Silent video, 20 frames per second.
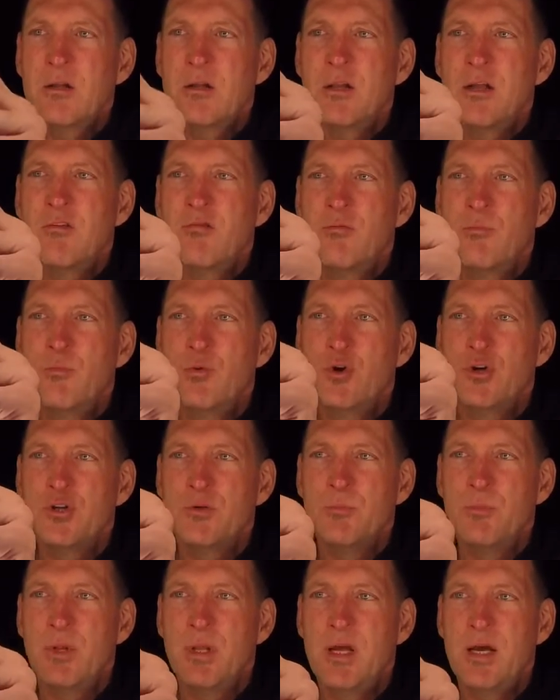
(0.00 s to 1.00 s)
They've
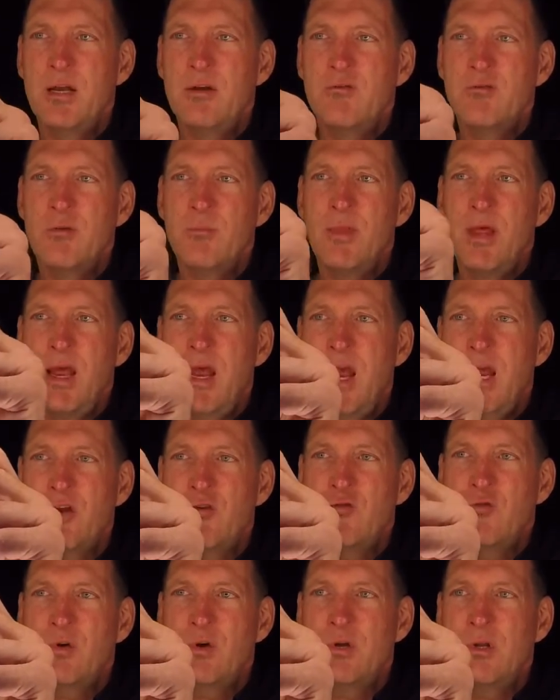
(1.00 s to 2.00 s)
pushed blood from the
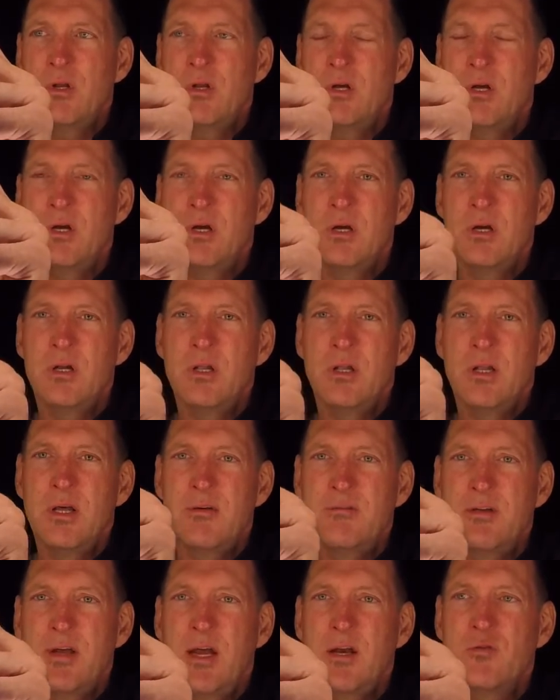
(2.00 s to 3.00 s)
atrial
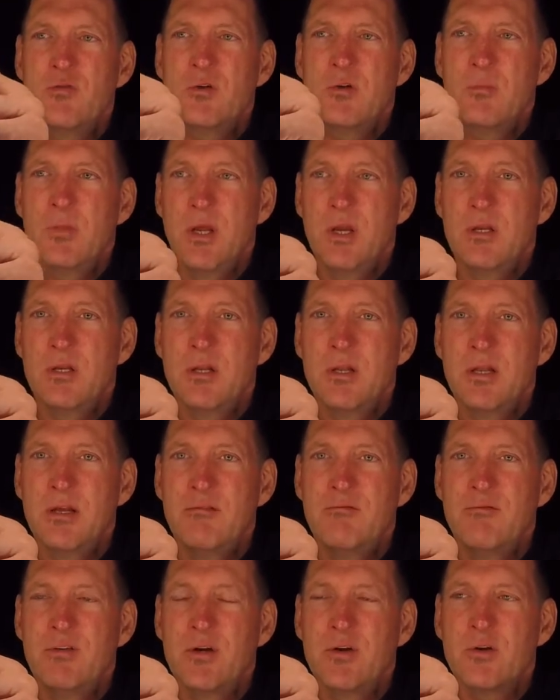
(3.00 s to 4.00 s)
left atrium into the
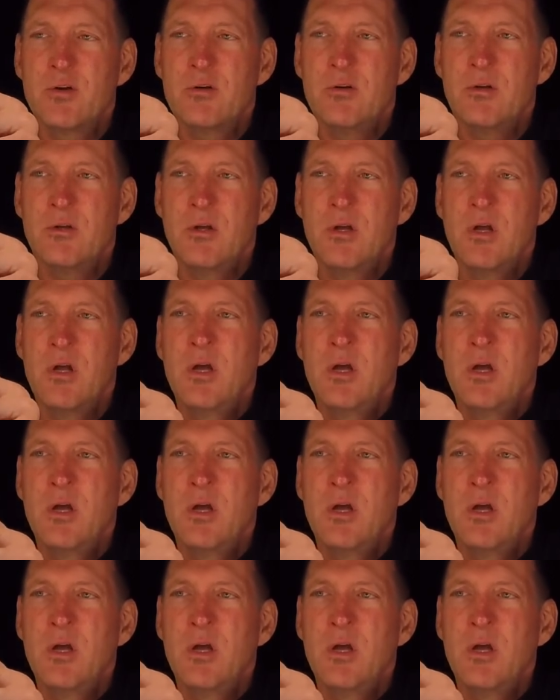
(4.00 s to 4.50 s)
left ventricle.